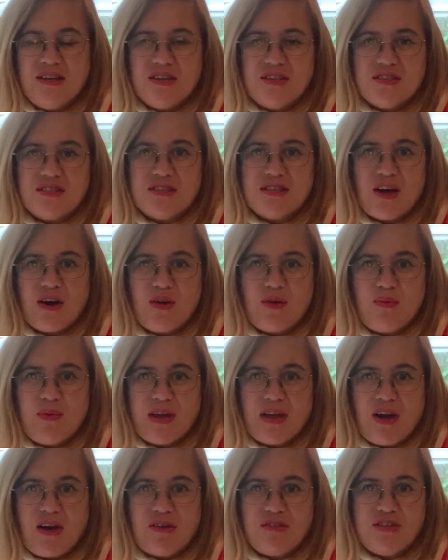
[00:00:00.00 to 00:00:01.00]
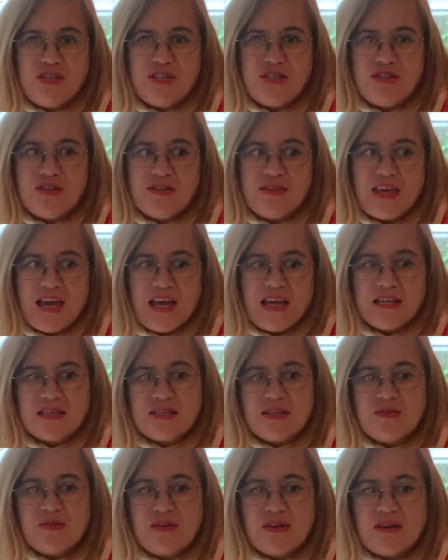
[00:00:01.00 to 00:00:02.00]
So we're going to do
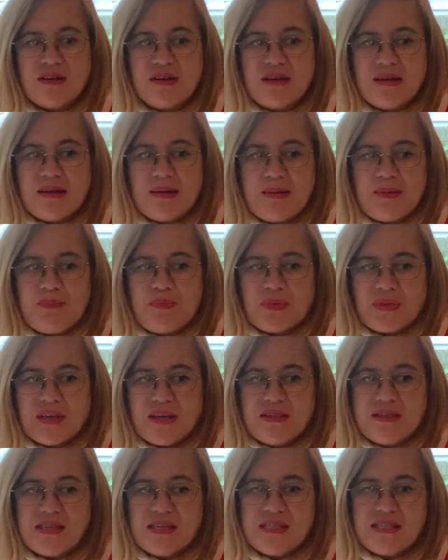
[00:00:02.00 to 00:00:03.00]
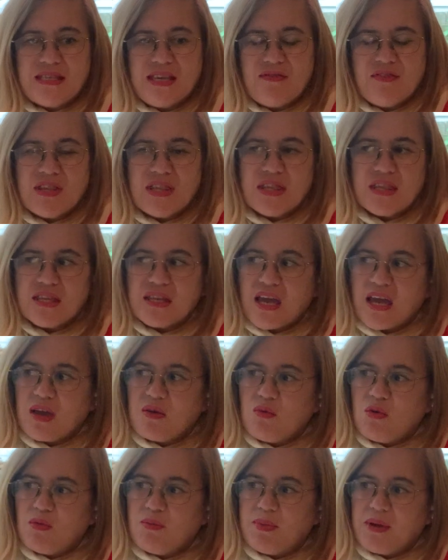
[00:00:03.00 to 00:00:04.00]
that. And the 7th day
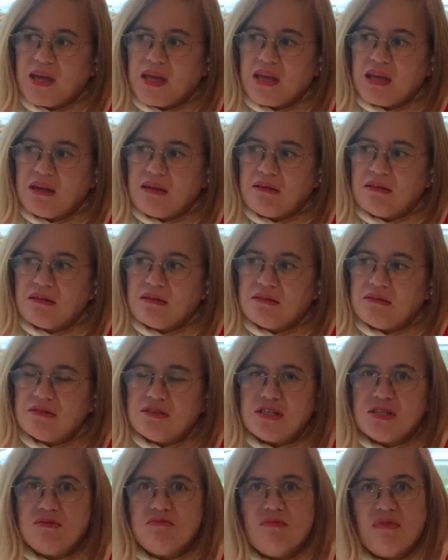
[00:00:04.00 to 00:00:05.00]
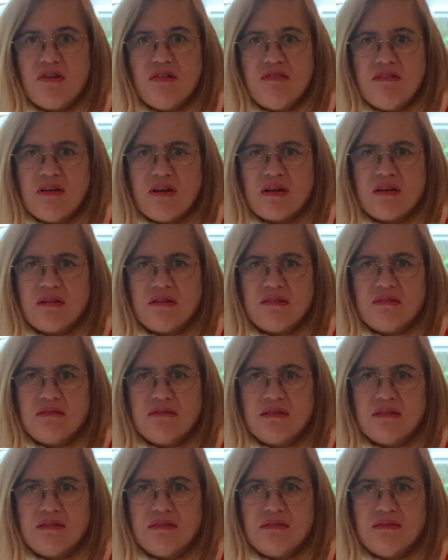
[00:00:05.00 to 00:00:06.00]
will be tomorrow.
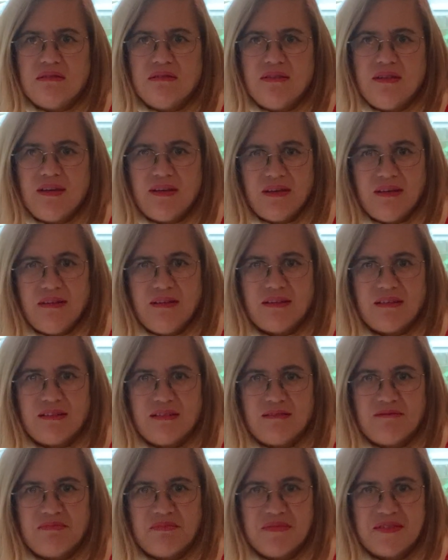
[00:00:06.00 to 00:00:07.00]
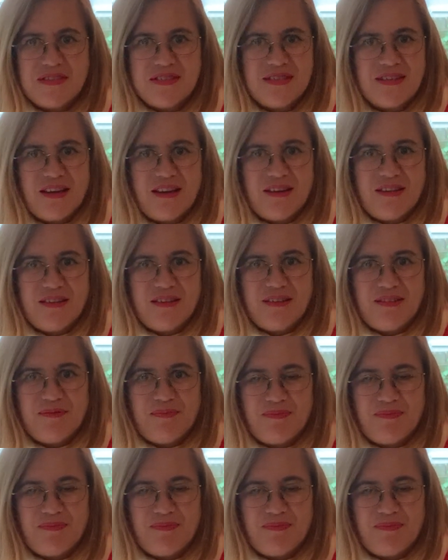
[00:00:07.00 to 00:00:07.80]
Yeah, so